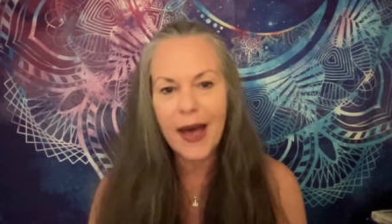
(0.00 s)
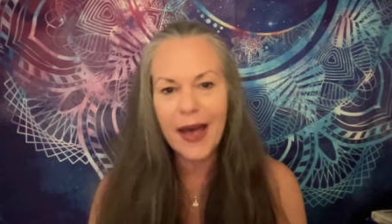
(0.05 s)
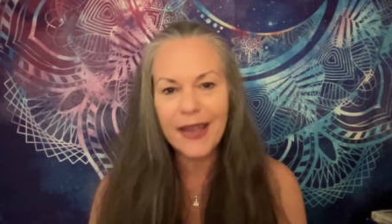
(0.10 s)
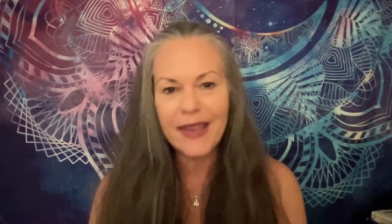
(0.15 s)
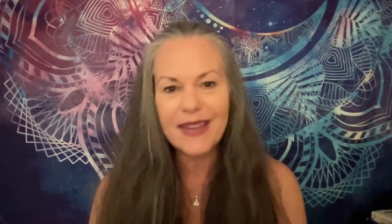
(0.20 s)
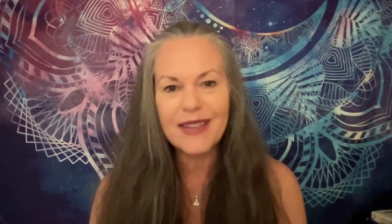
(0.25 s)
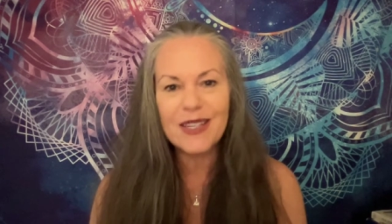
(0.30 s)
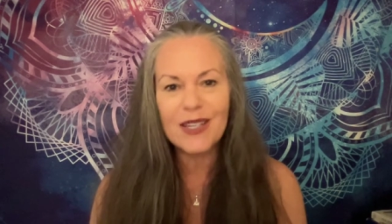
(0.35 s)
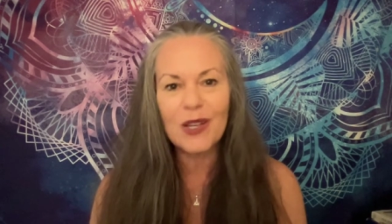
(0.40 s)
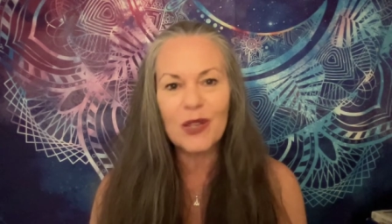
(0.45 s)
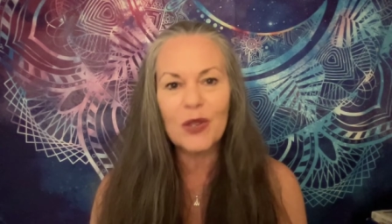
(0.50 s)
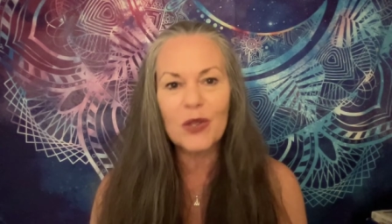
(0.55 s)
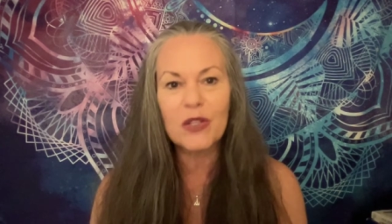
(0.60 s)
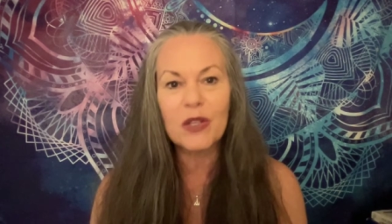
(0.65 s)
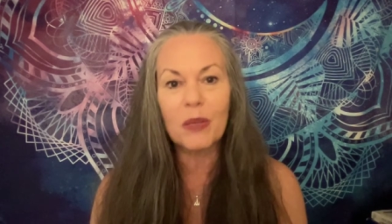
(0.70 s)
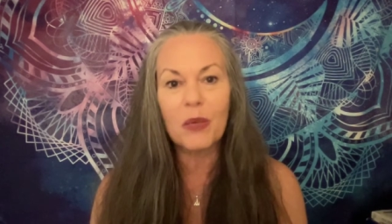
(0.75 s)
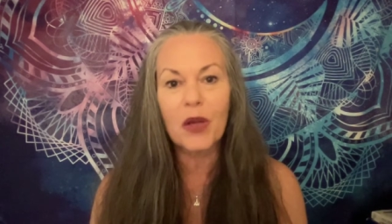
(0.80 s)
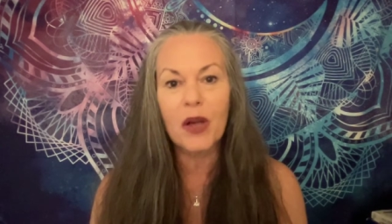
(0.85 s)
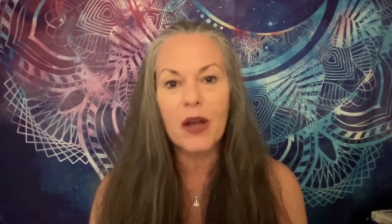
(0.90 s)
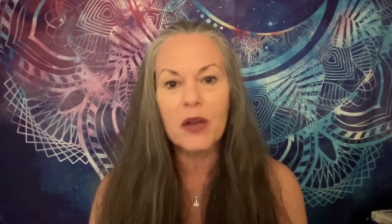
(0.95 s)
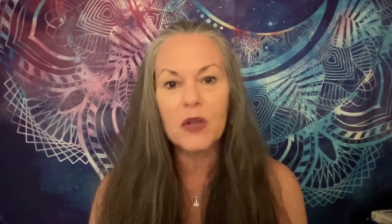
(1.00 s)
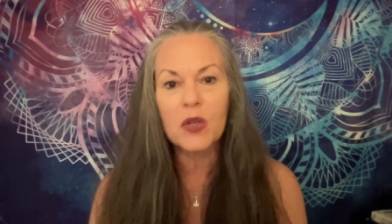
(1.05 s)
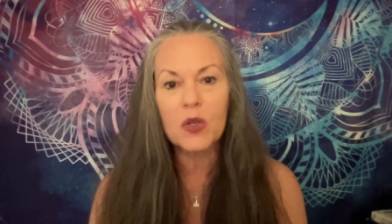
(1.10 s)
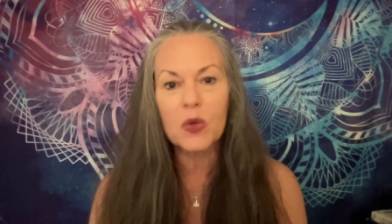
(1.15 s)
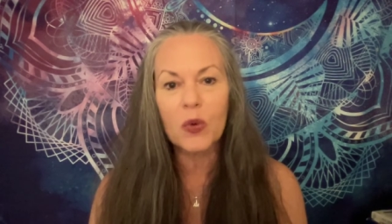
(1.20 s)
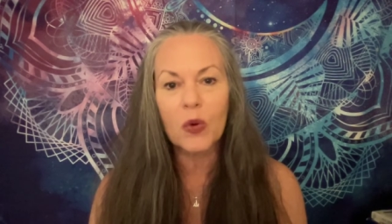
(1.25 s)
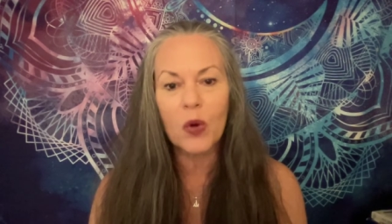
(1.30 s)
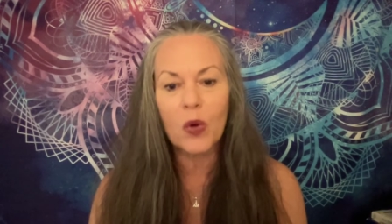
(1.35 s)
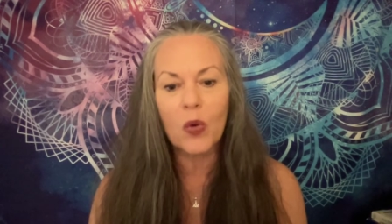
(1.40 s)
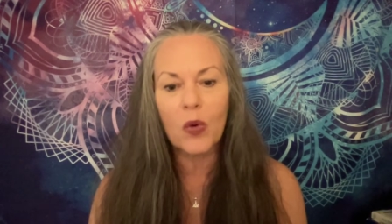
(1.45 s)
back into the
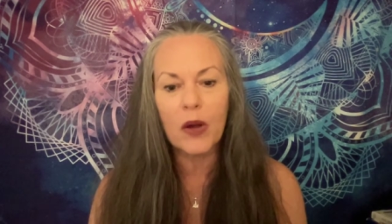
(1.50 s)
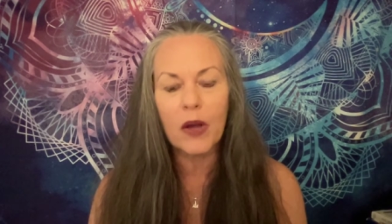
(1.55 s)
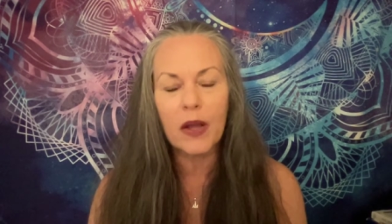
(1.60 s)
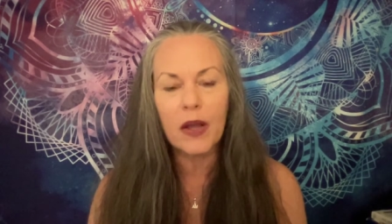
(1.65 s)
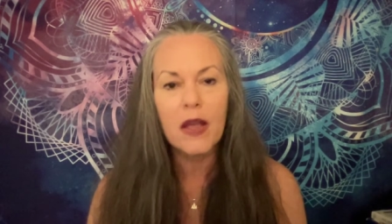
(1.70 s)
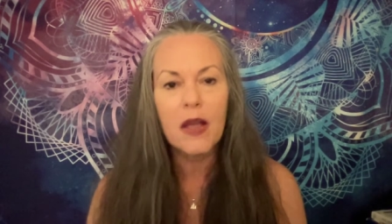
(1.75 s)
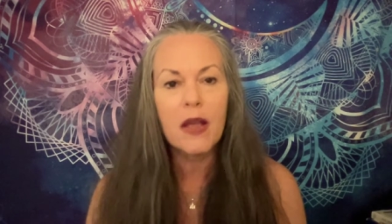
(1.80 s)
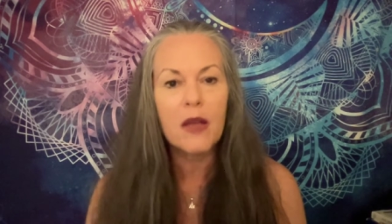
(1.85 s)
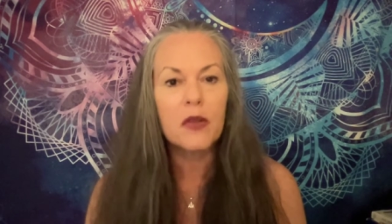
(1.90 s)
subconscious real quick.